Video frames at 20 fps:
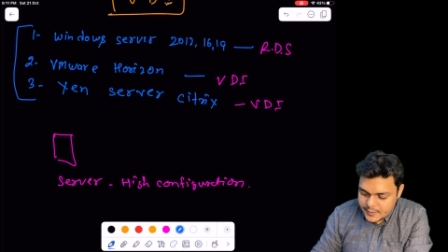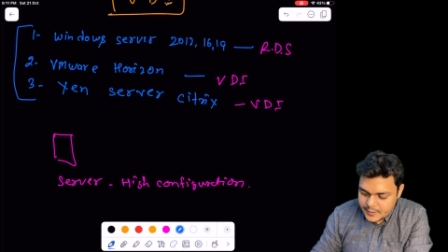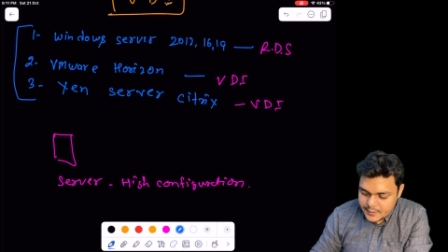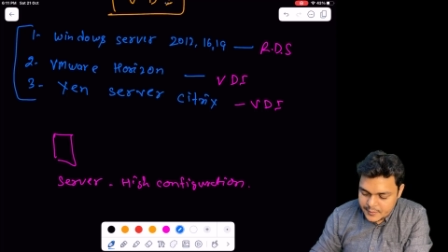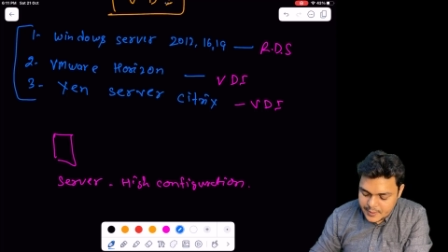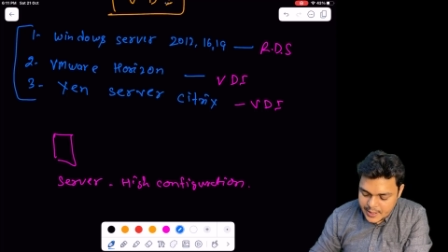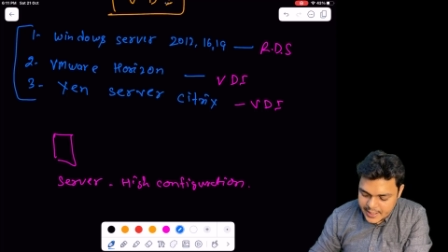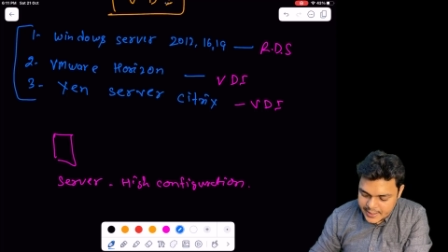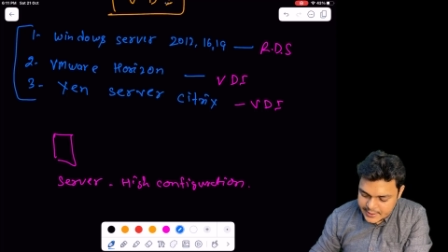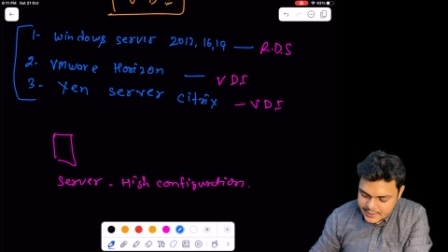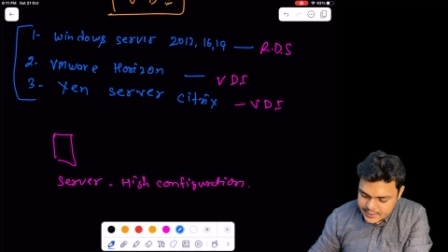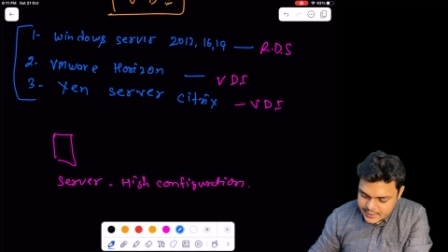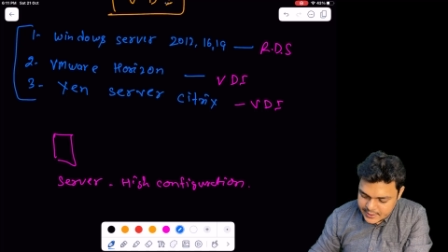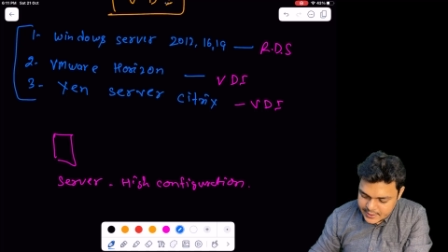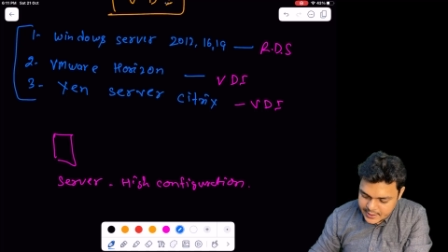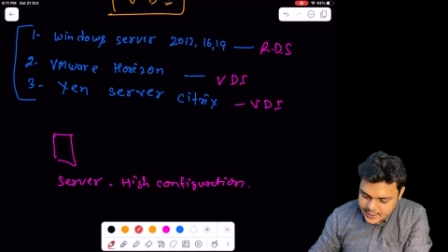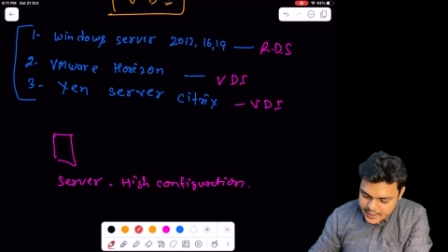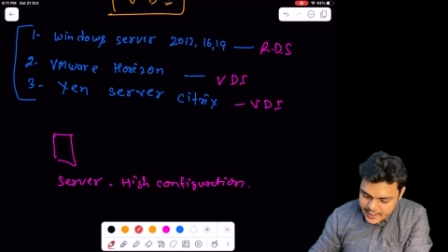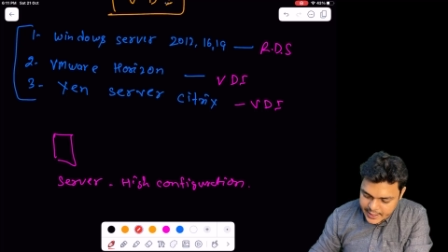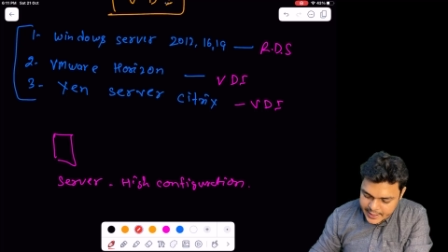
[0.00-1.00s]
right
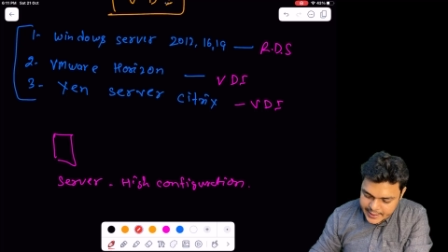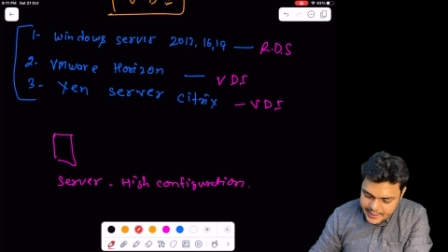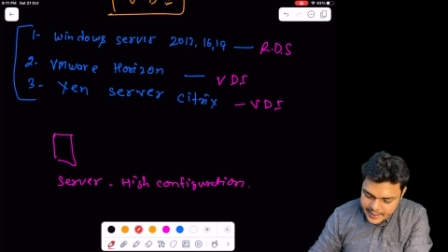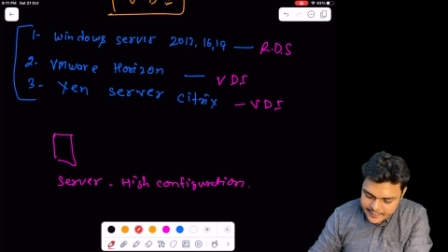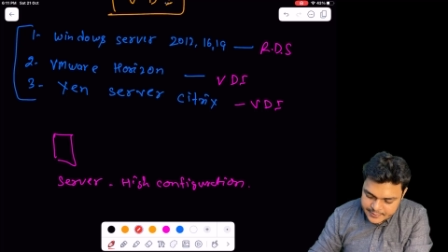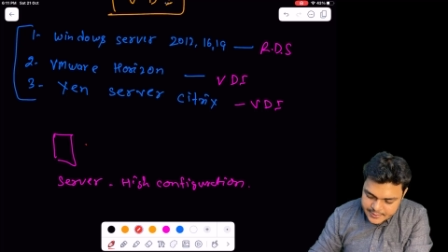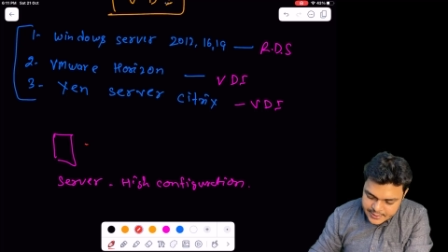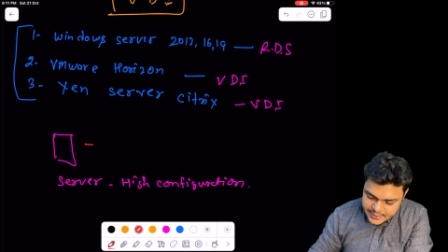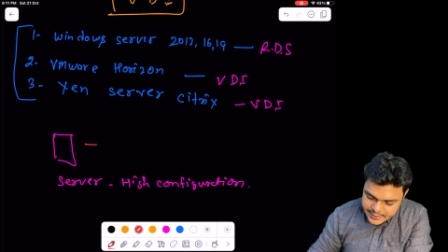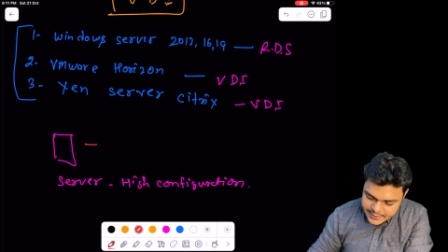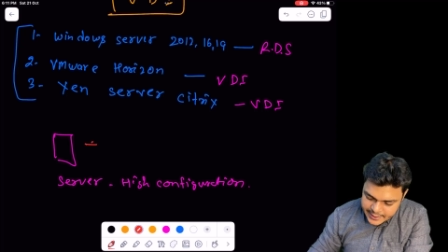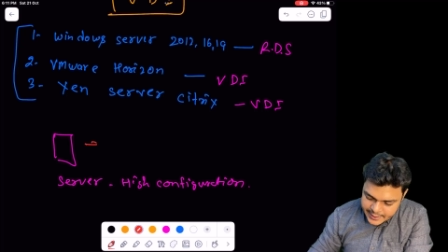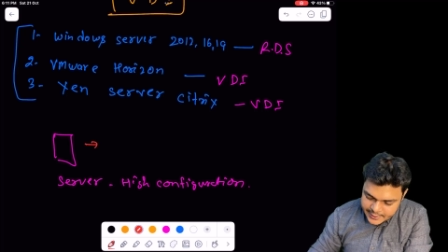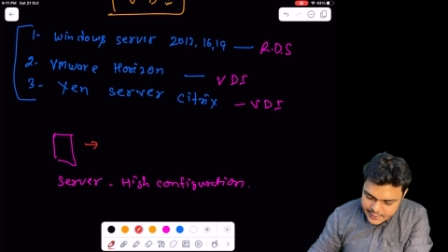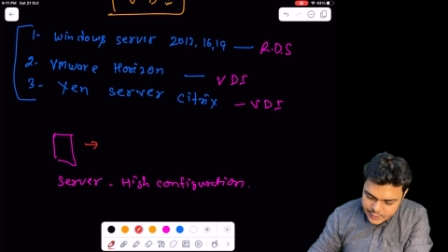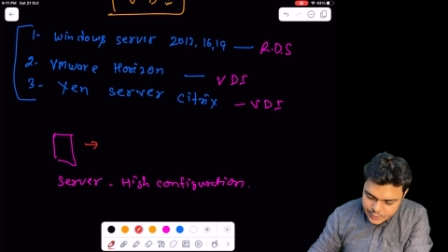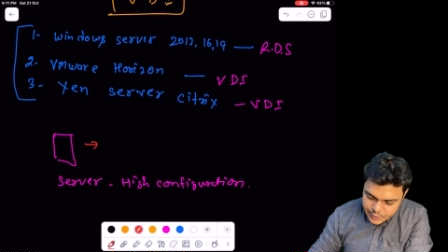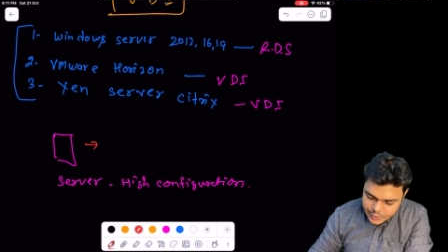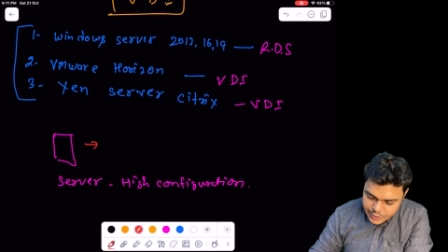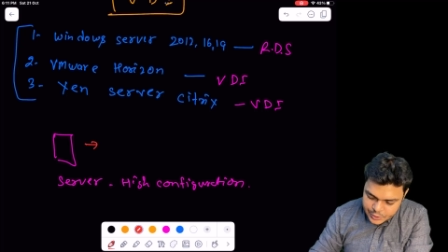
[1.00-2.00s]
and after that
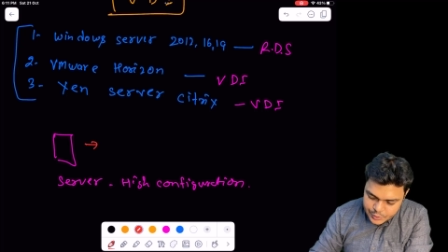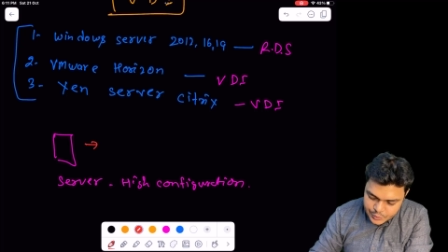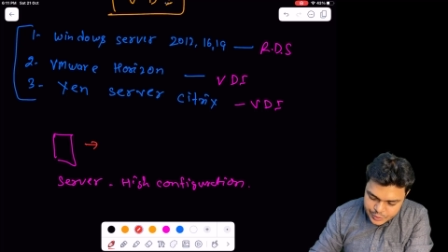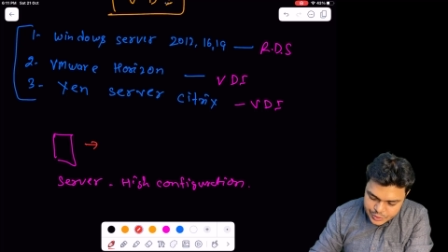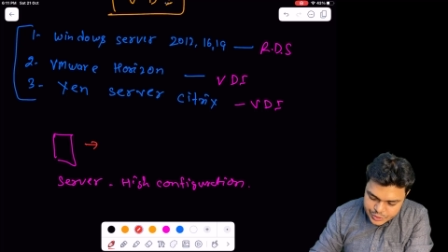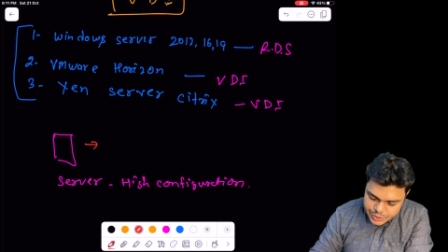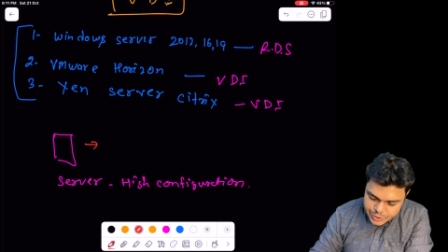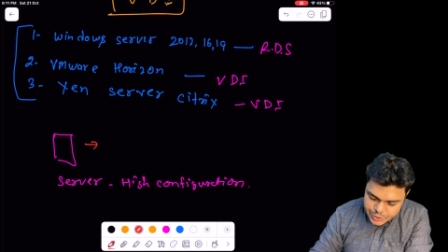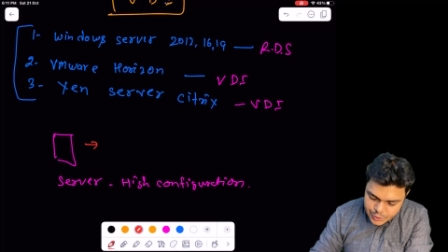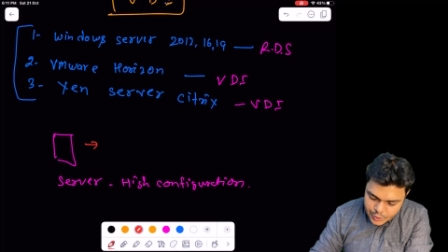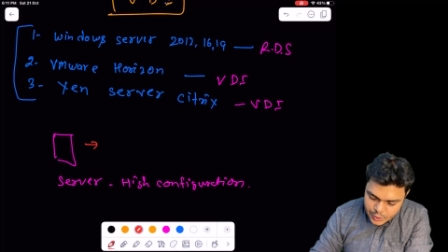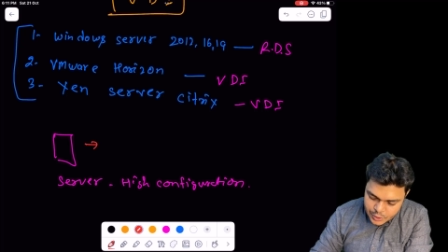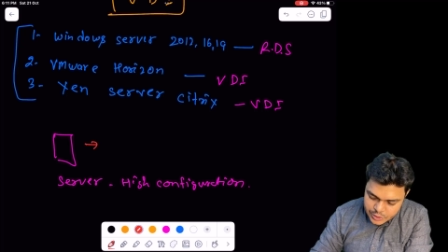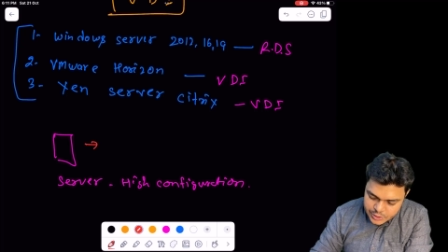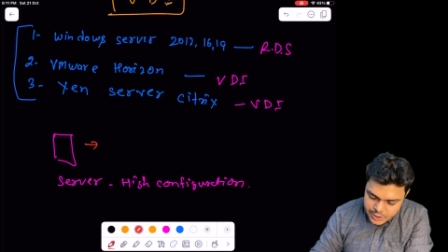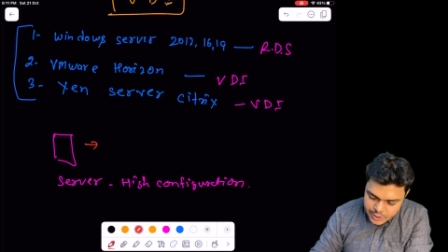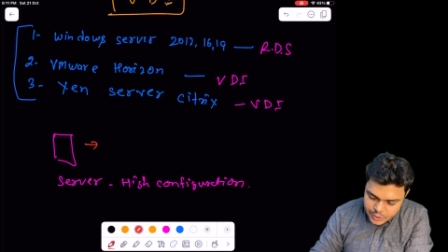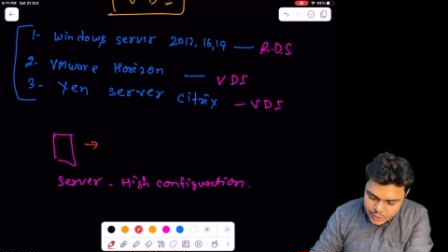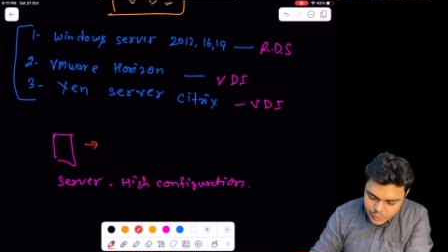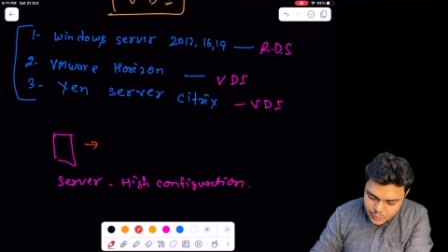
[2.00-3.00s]
you need to install
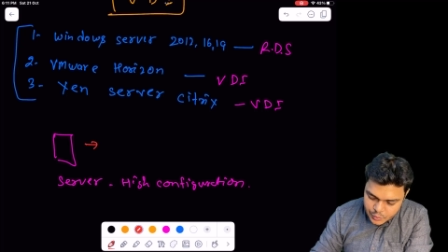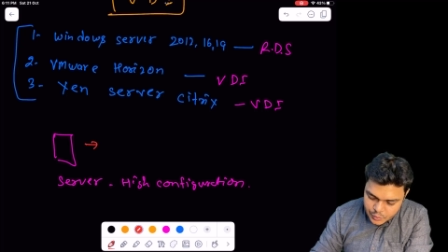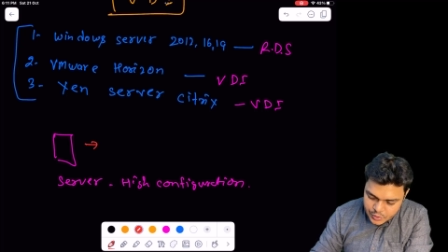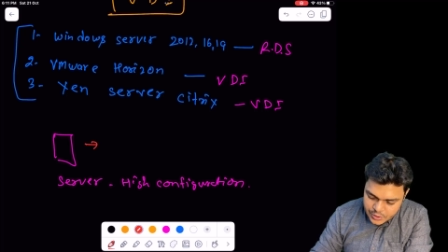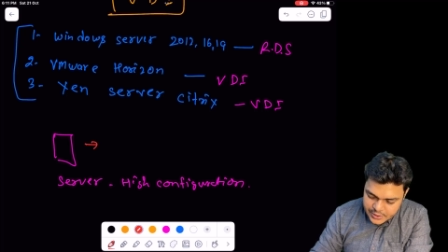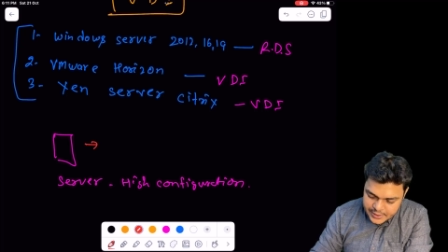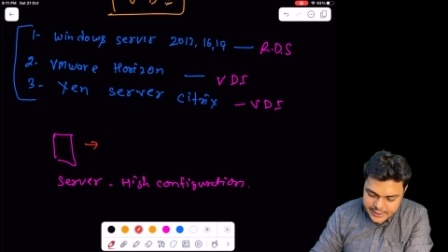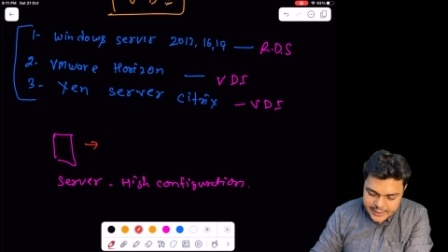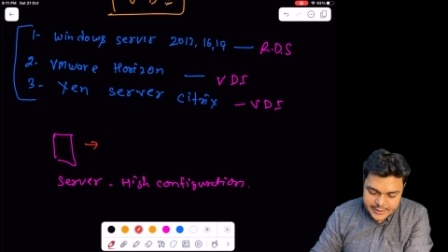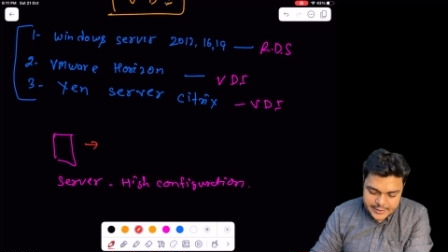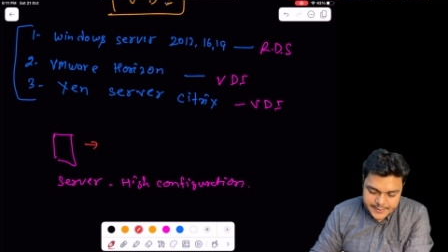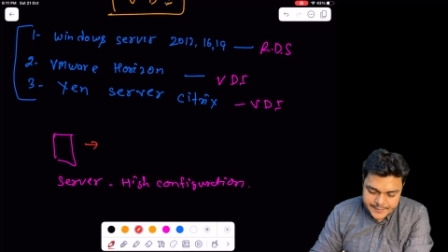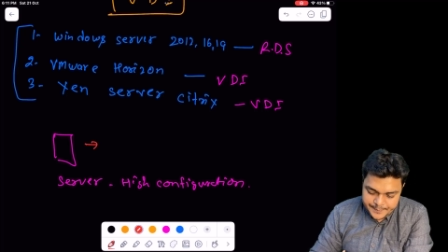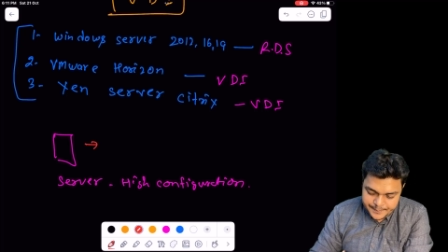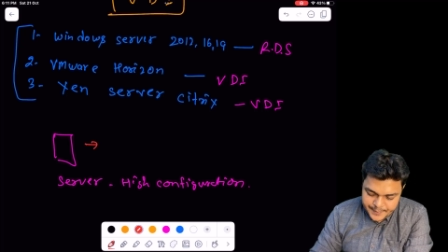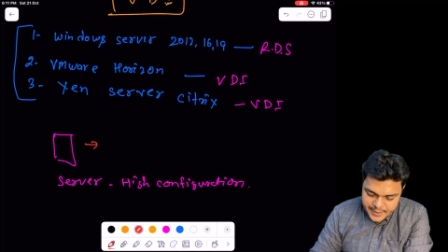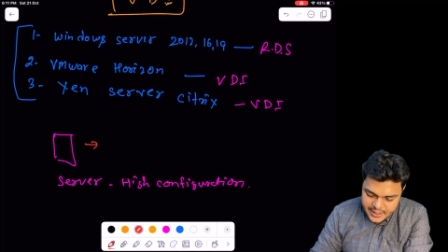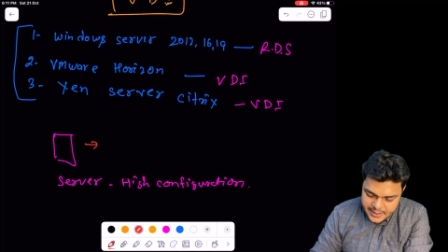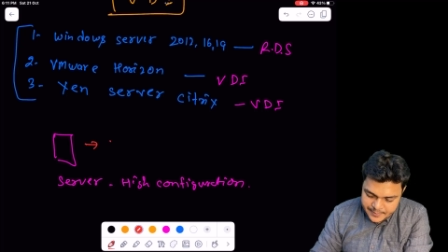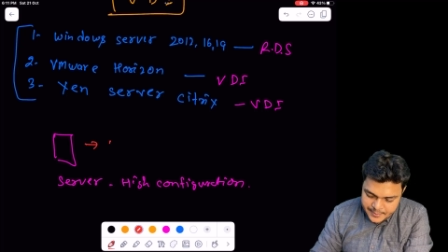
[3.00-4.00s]
the tool it
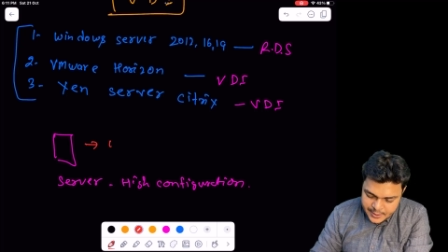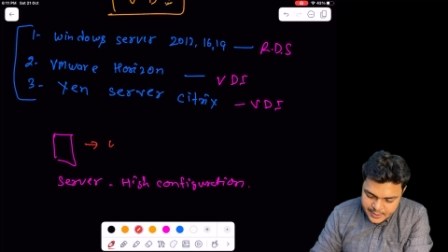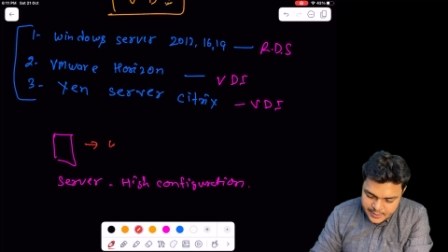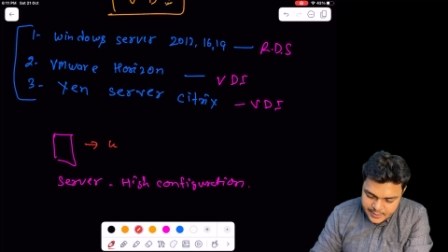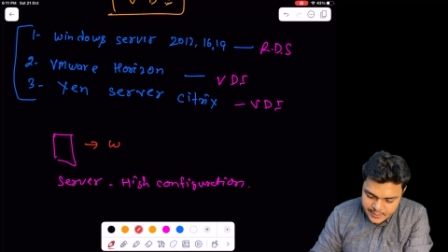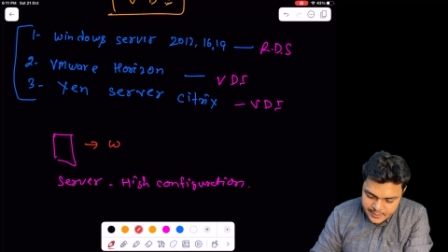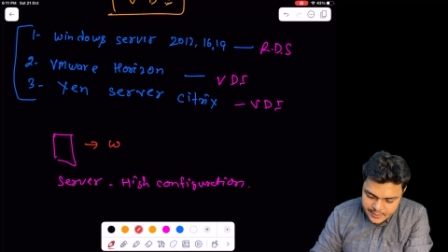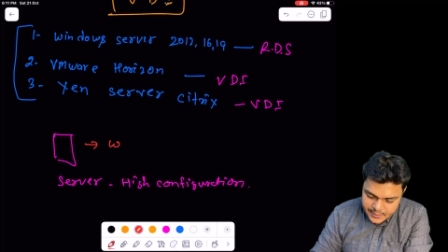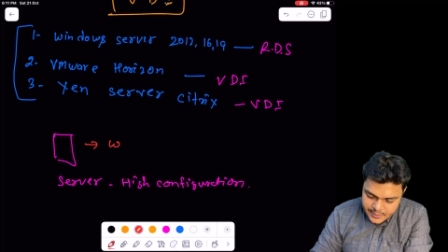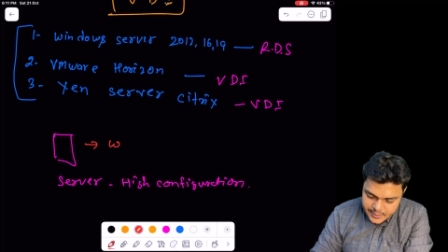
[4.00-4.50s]
may be